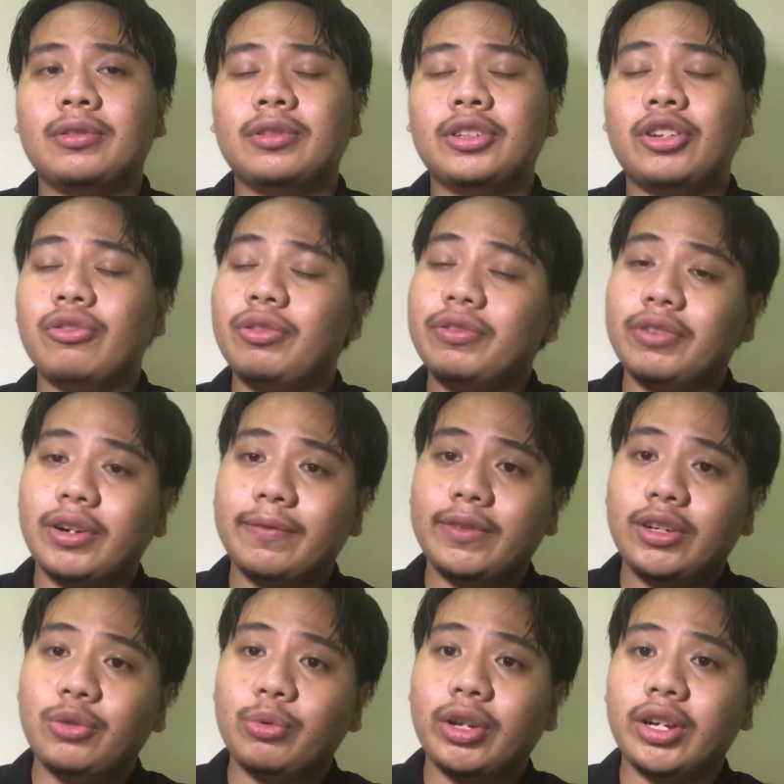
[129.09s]
They only
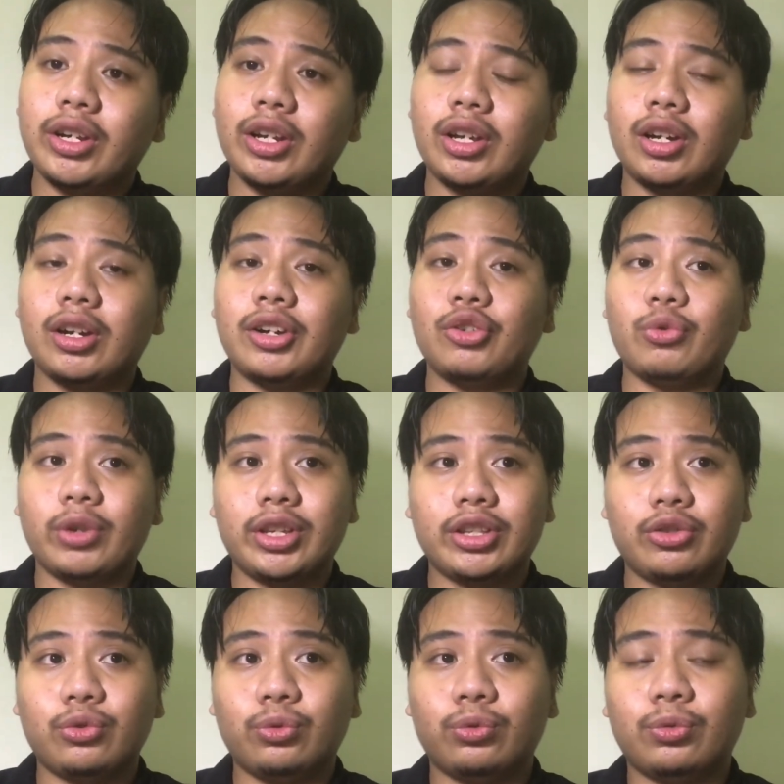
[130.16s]
travel when they are required
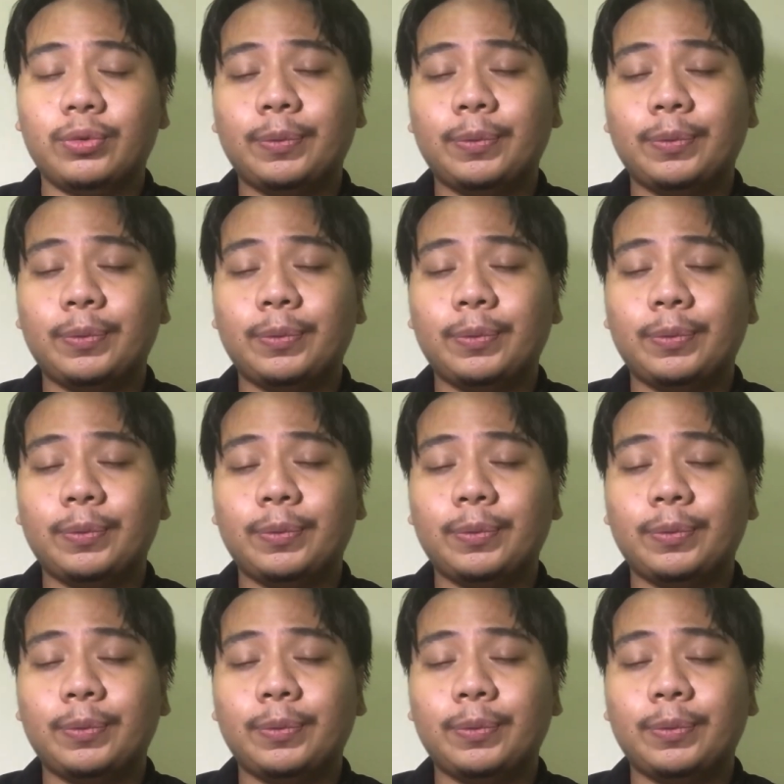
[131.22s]
to.